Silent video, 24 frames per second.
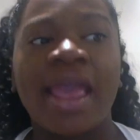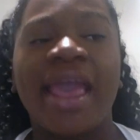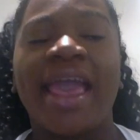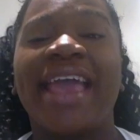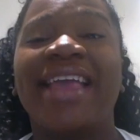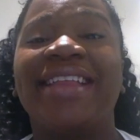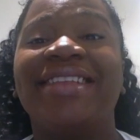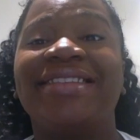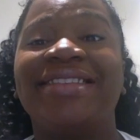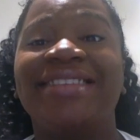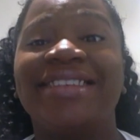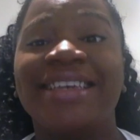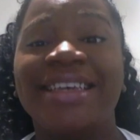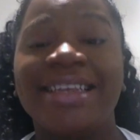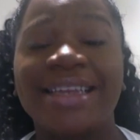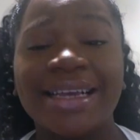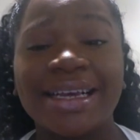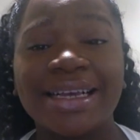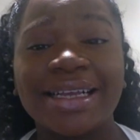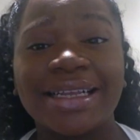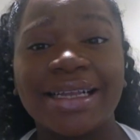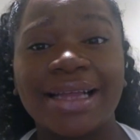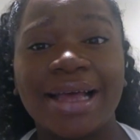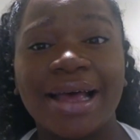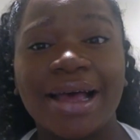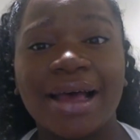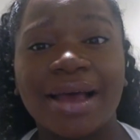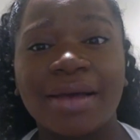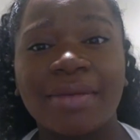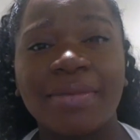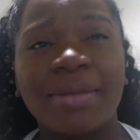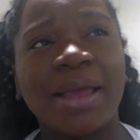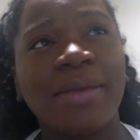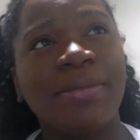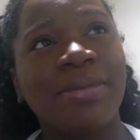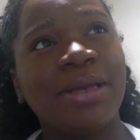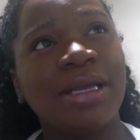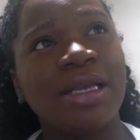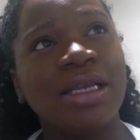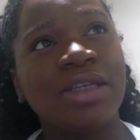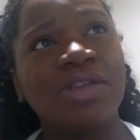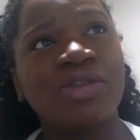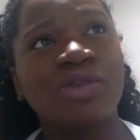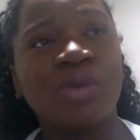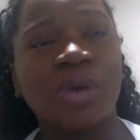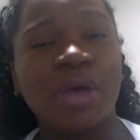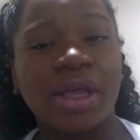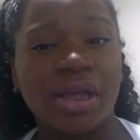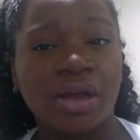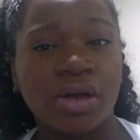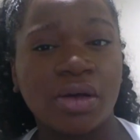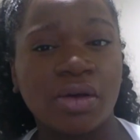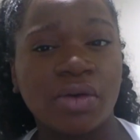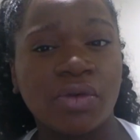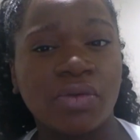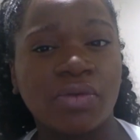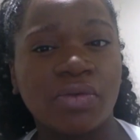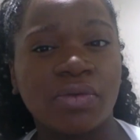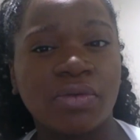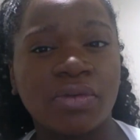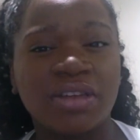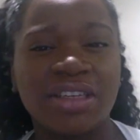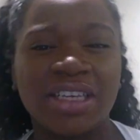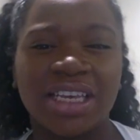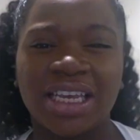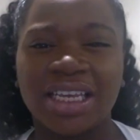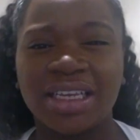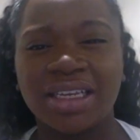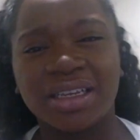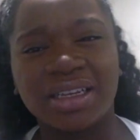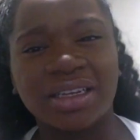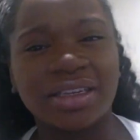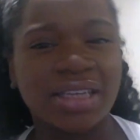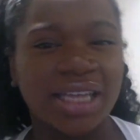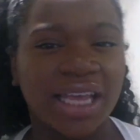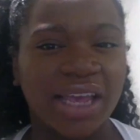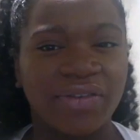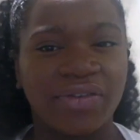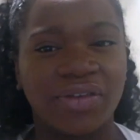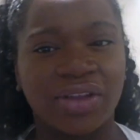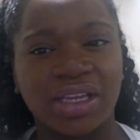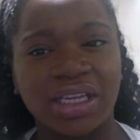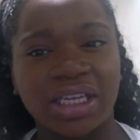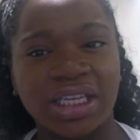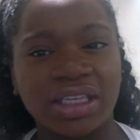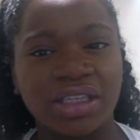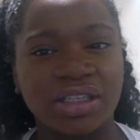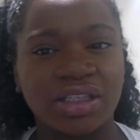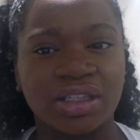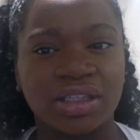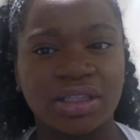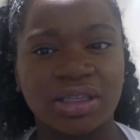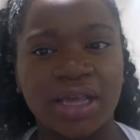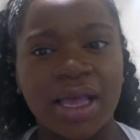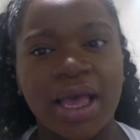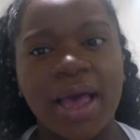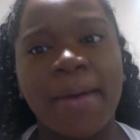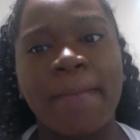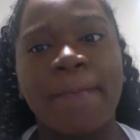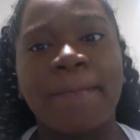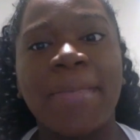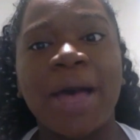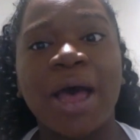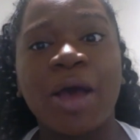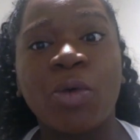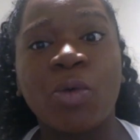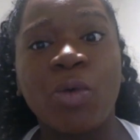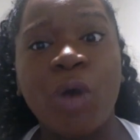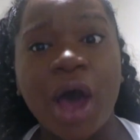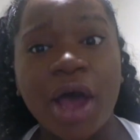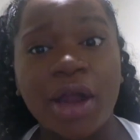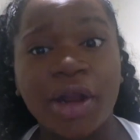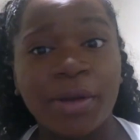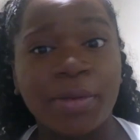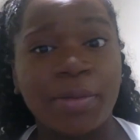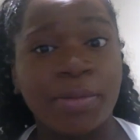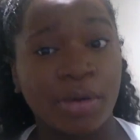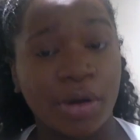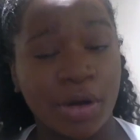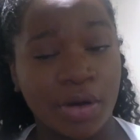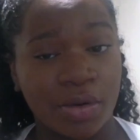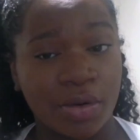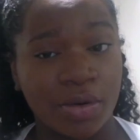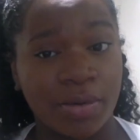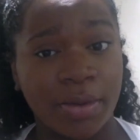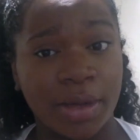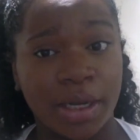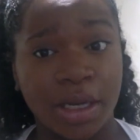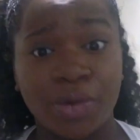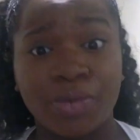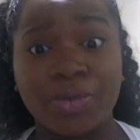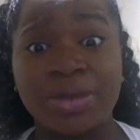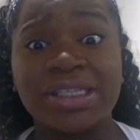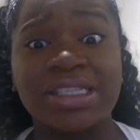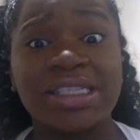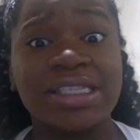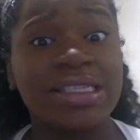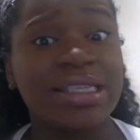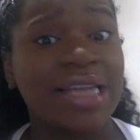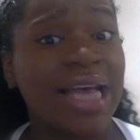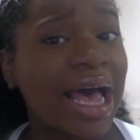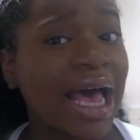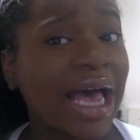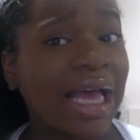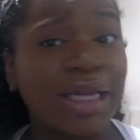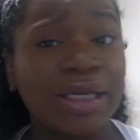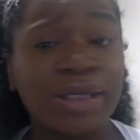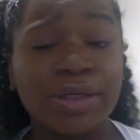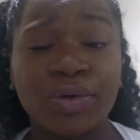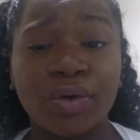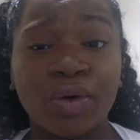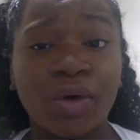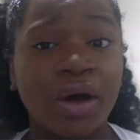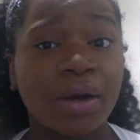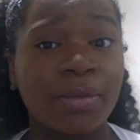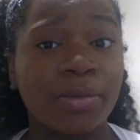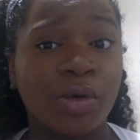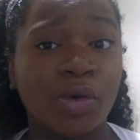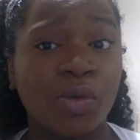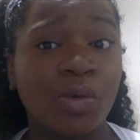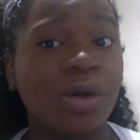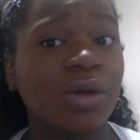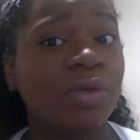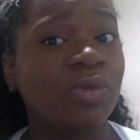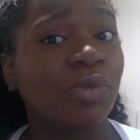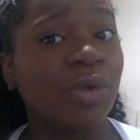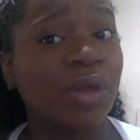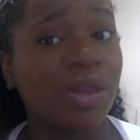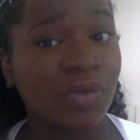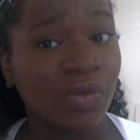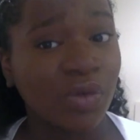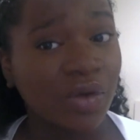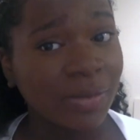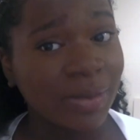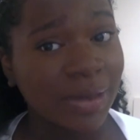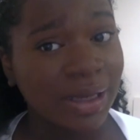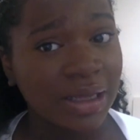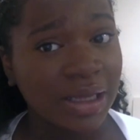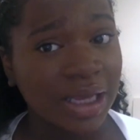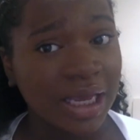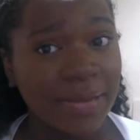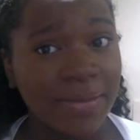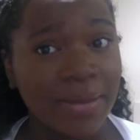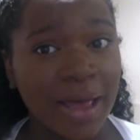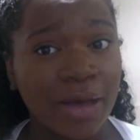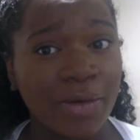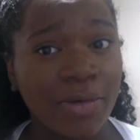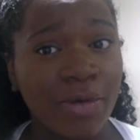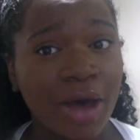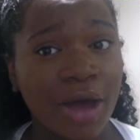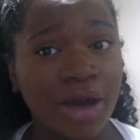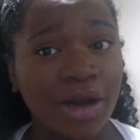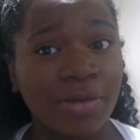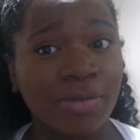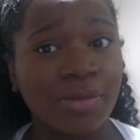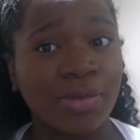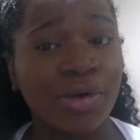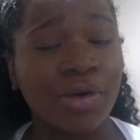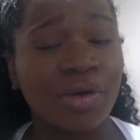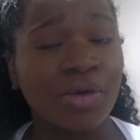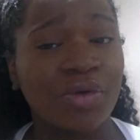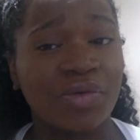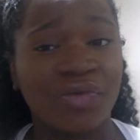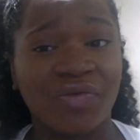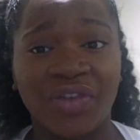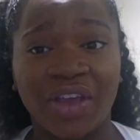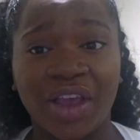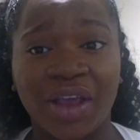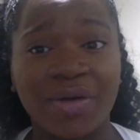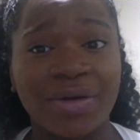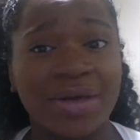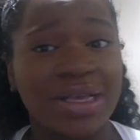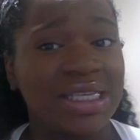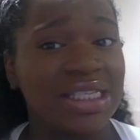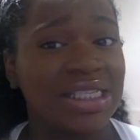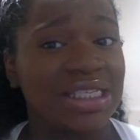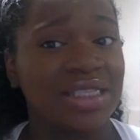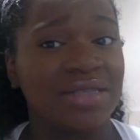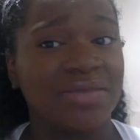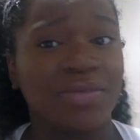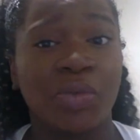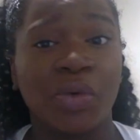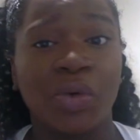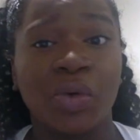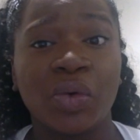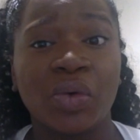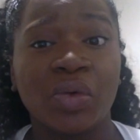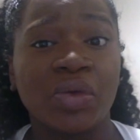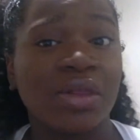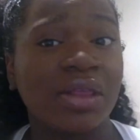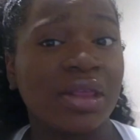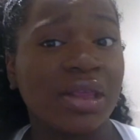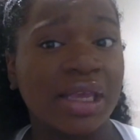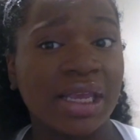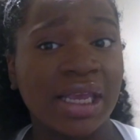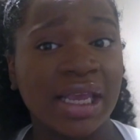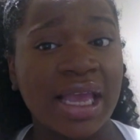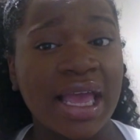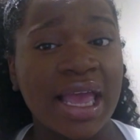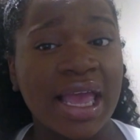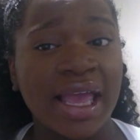At ten o'clock, maybe twelve, ten to eleven-ish, my water broke, but it was not normal. With, with Ruby Lee, my water broke very smoothly.